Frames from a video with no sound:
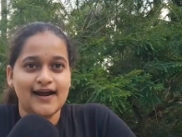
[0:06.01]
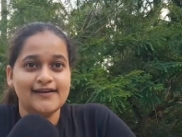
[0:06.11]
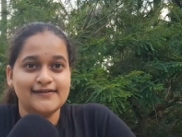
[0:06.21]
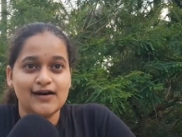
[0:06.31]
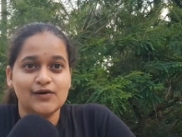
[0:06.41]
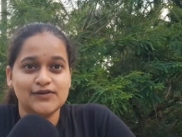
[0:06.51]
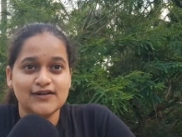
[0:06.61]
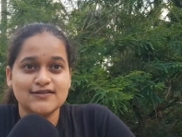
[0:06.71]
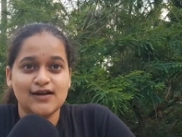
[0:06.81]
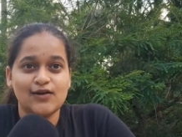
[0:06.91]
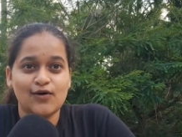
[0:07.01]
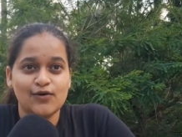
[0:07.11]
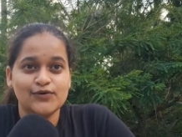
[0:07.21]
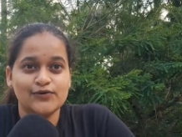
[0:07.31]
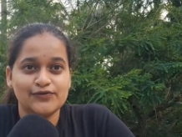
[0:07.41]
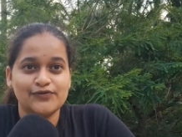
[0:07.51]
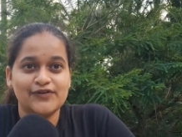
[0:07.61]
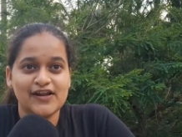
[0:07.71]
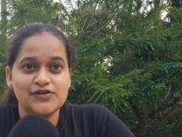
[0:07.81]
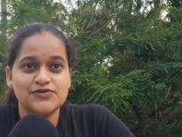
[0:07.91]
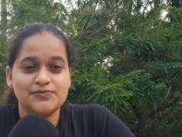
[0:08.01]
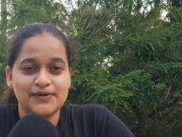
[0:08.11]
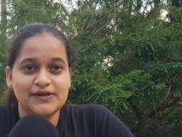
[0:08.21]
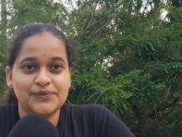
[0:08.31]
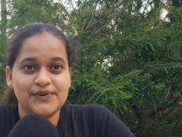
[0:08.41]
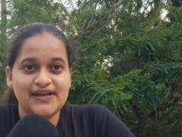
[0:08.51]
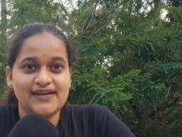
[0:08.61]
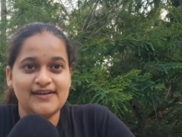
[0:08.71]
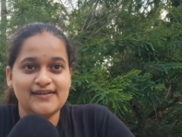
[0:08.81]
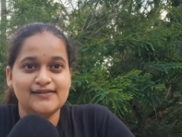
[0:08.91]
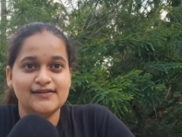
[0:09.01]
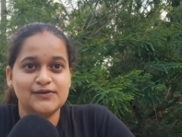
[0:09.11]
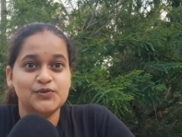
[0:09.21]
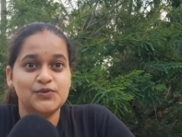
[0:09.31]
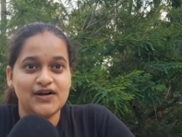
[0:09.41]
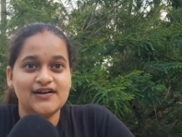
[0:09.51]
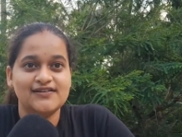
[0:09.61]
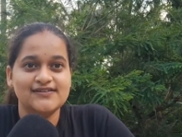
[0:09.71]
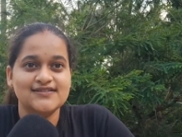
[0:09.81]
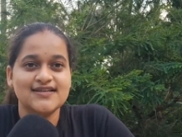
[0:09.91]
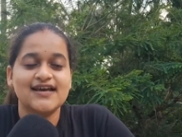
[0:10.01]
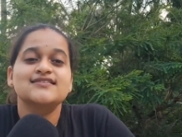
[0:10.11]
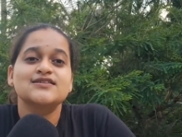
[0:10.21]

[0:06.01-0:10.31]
Right now, there is a lot of tension between the two countries.